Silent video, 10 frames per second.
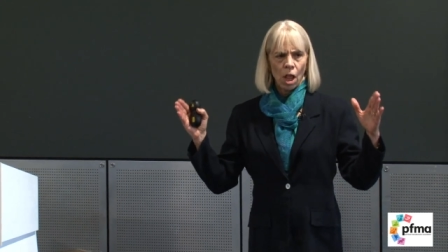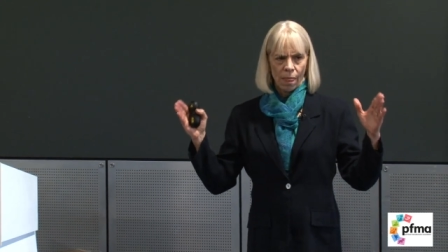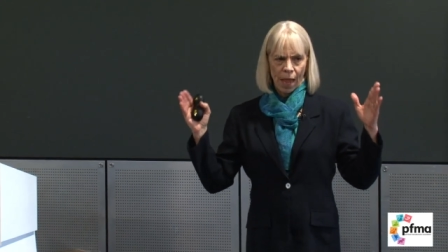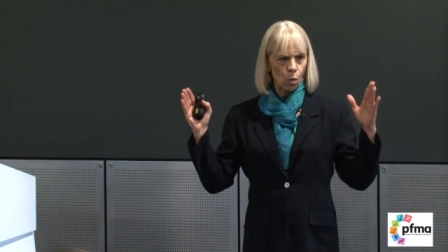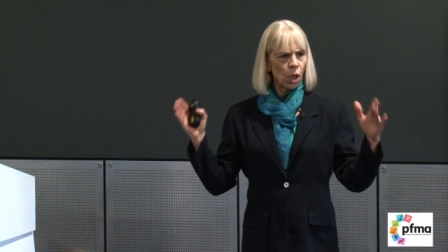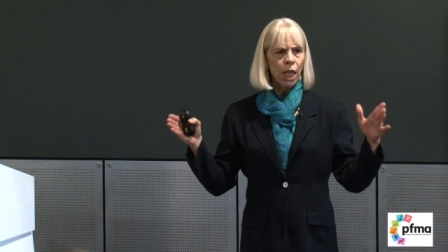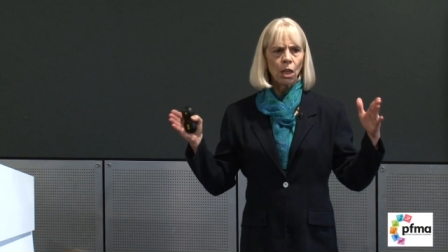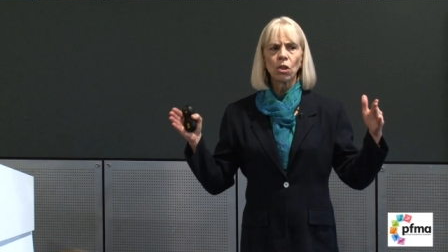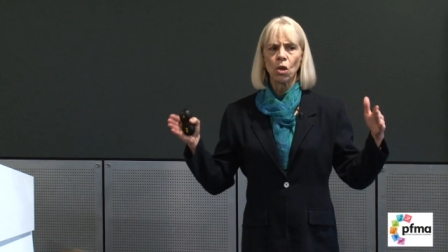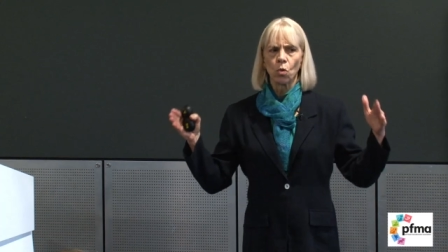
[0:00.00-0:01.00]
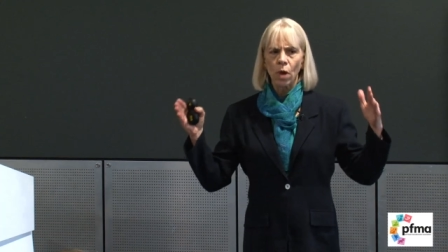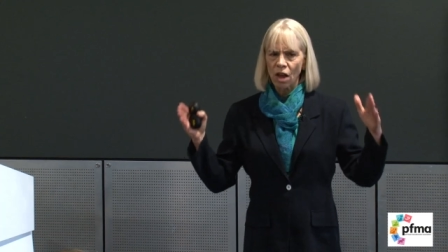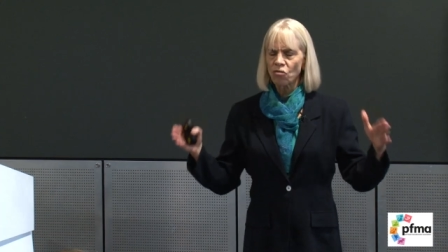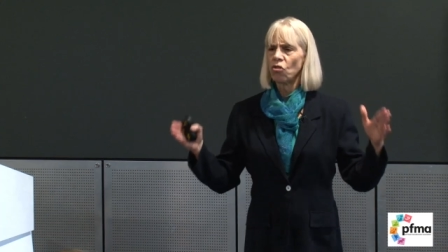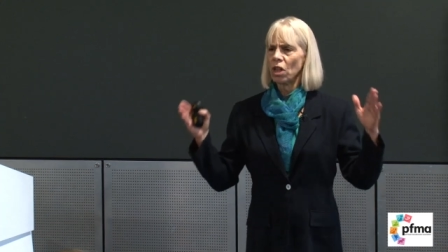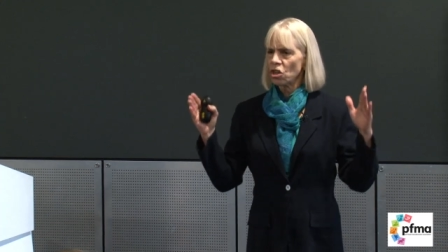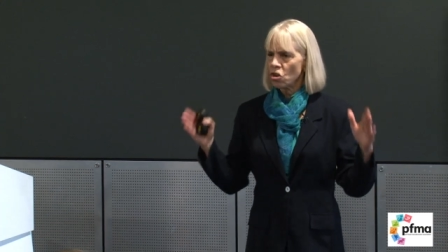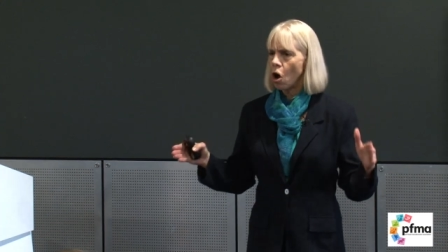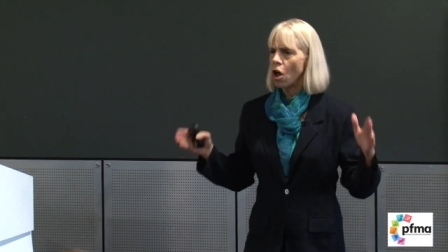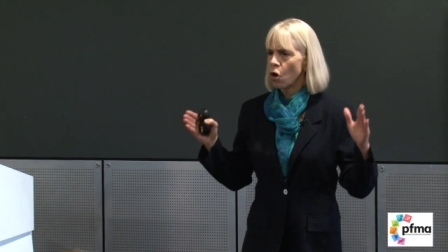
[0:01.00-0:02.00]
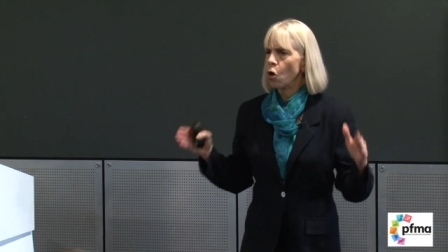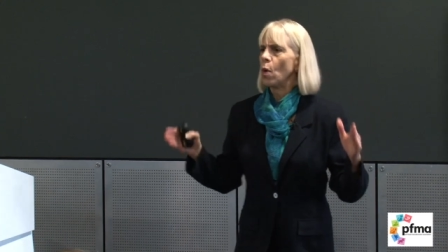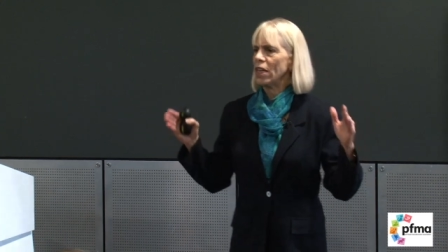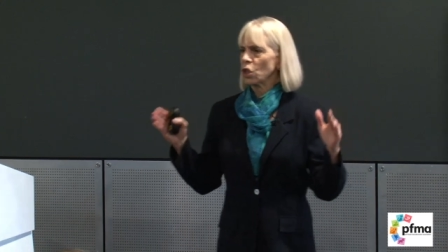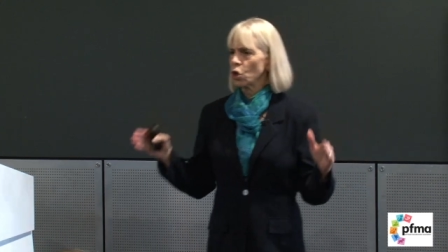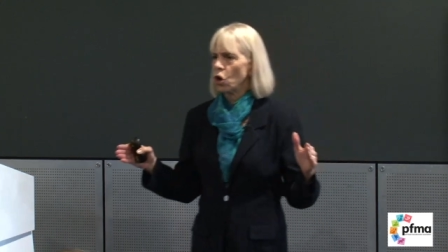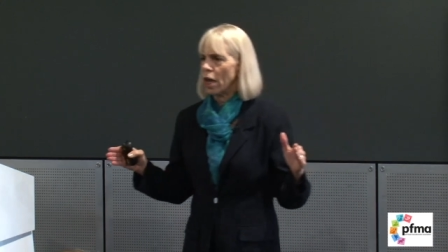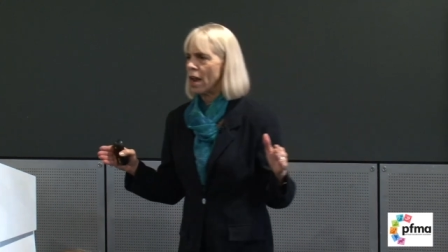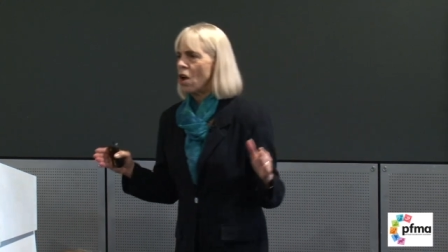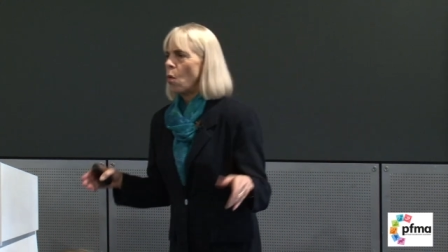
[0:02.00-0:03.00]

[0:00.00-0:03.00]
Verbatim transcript: They will kill you. Natural is not always good.